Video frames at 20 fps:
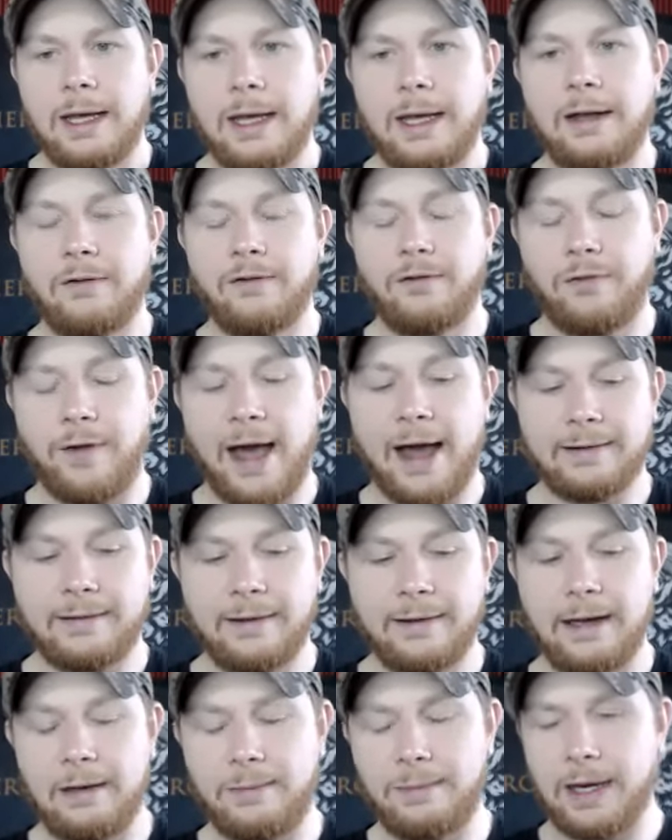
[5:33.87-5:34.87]
In fact,
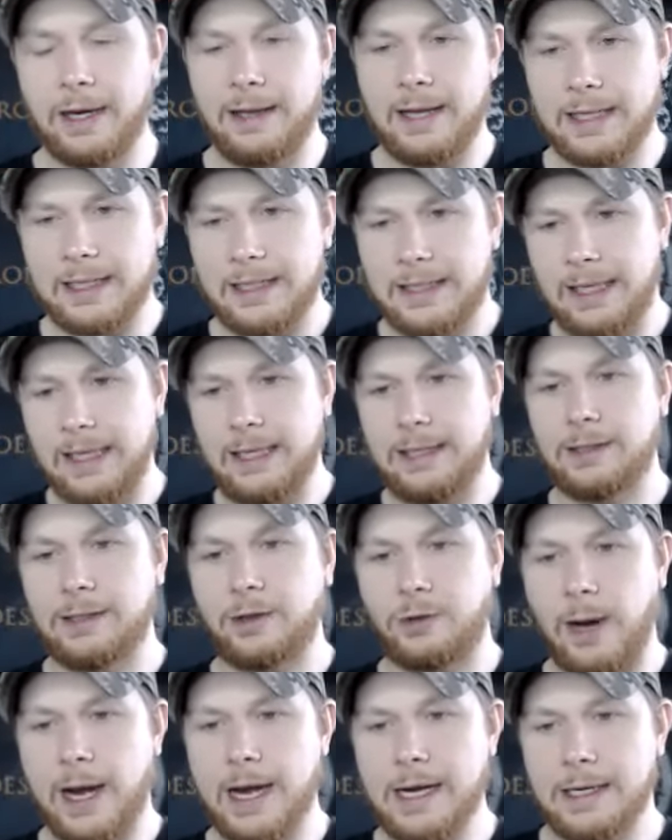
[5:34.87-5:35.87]
anybody that seeks
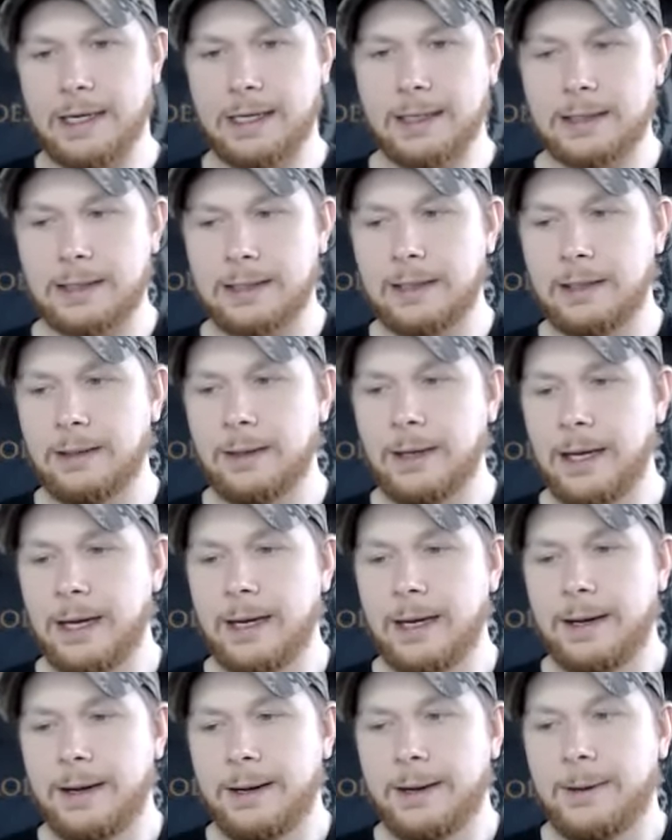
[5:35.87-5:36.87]
greatness,
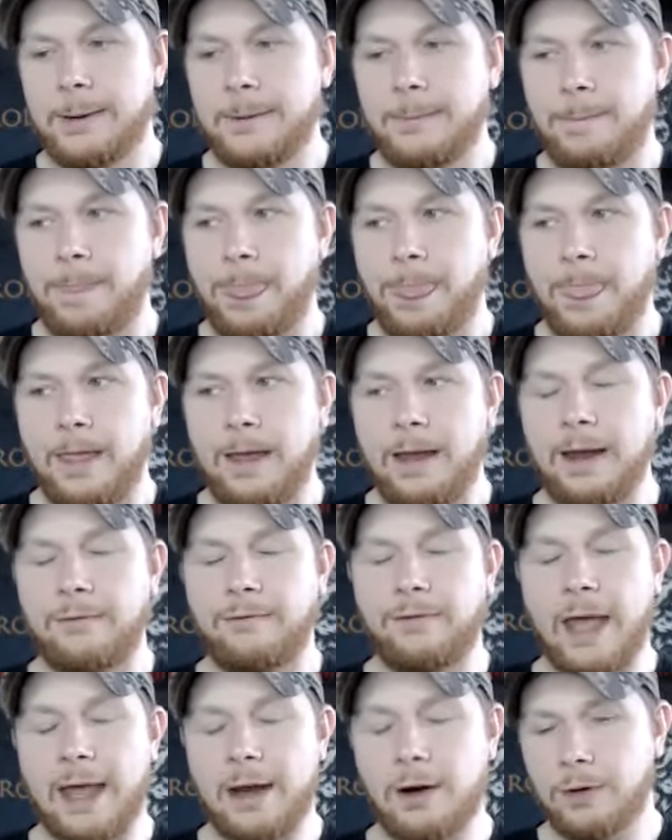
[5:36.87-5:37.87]

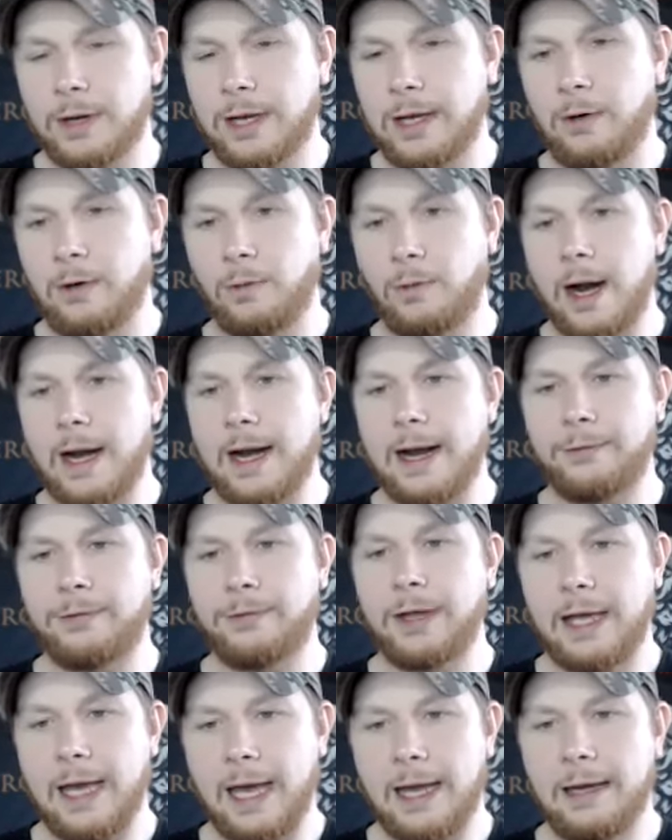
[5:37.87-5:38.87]
if they don't get it right out
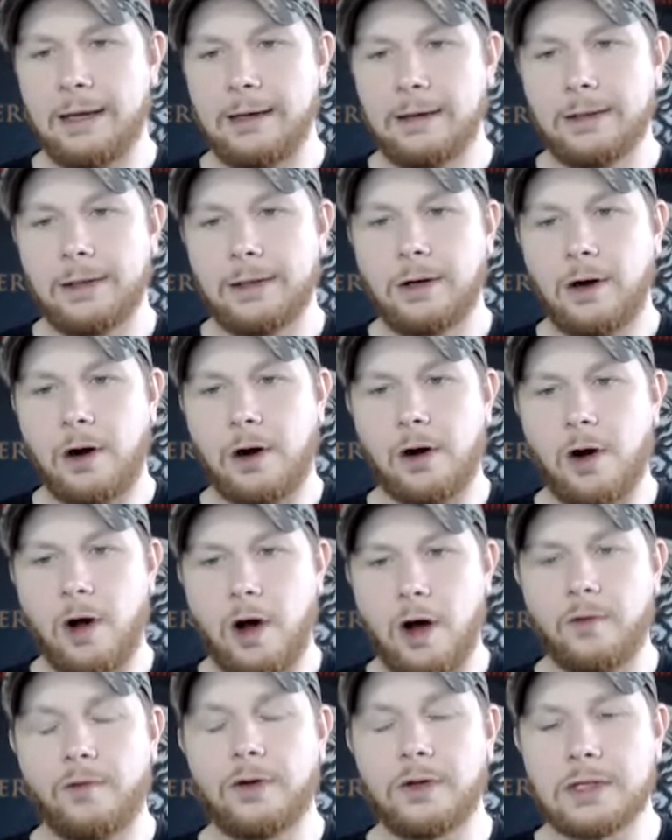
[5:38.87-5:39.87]
the gate, are
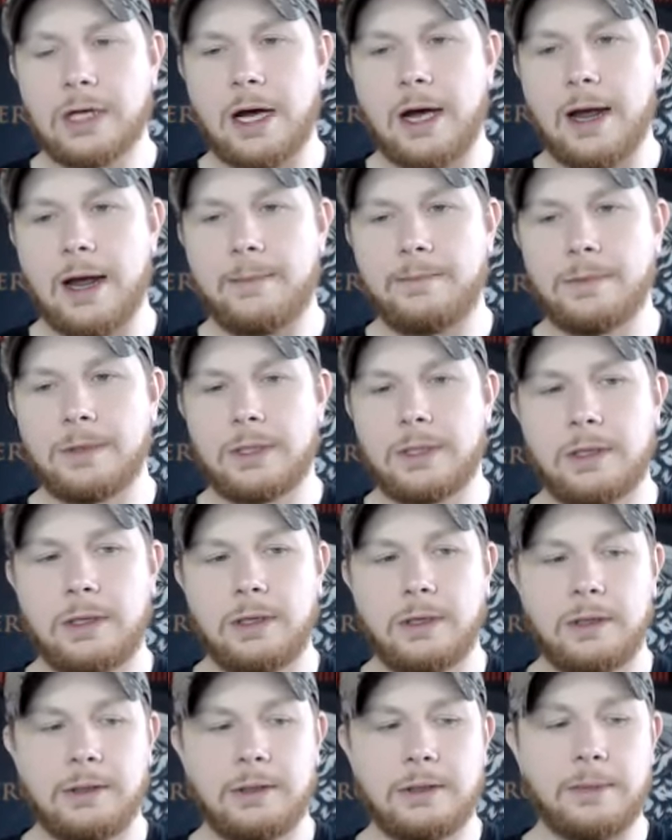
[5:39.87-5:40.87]
oftentimes
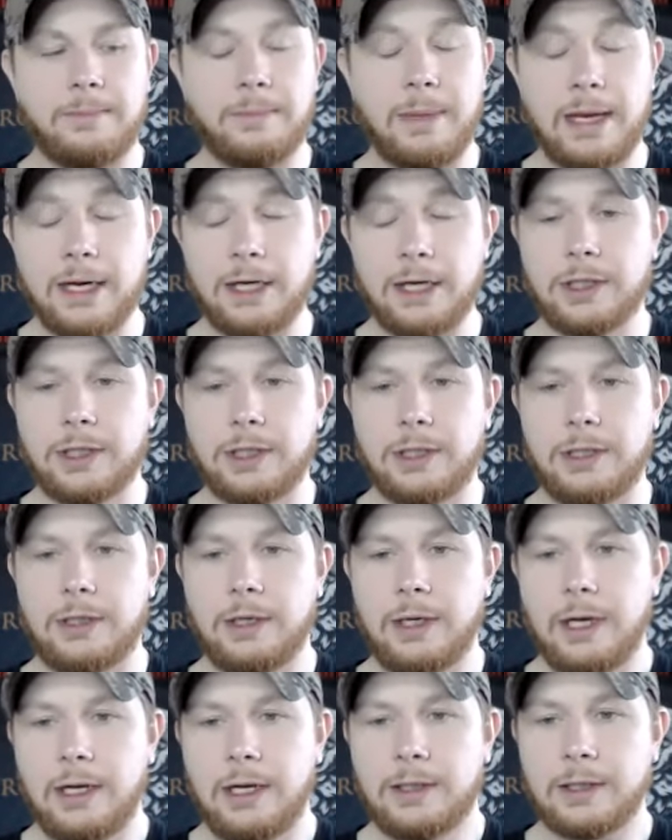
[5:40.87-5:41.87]
diminished,
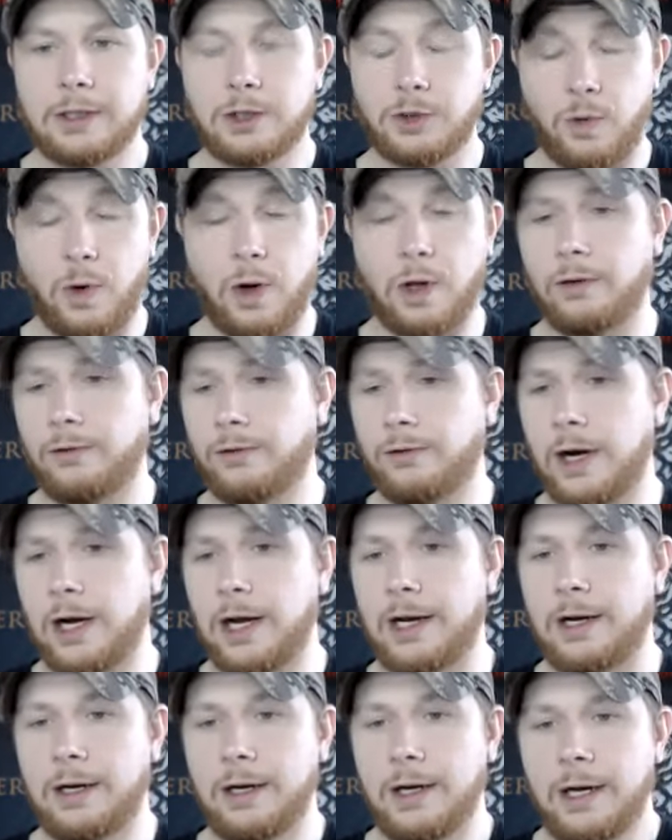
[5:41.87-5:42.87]

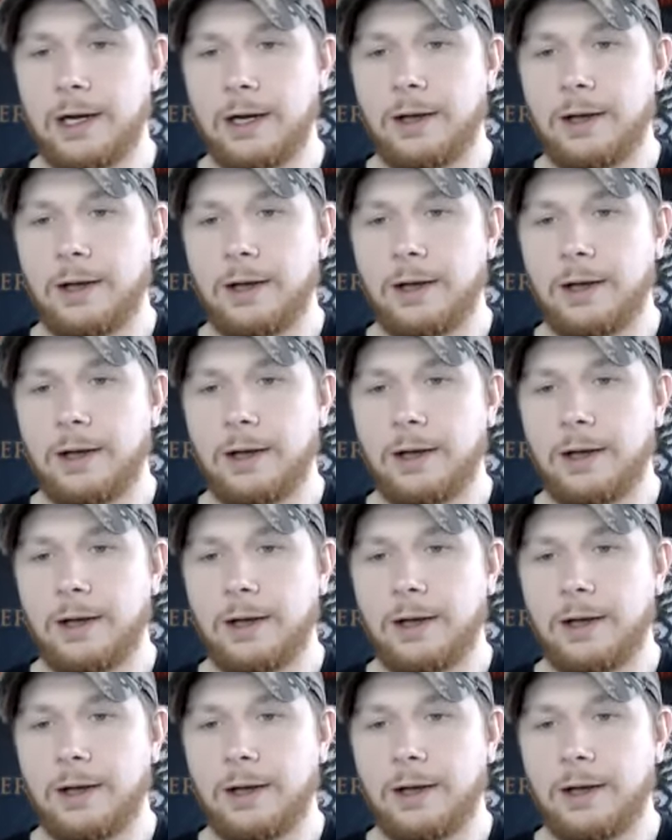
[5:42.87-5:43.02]
disqualified,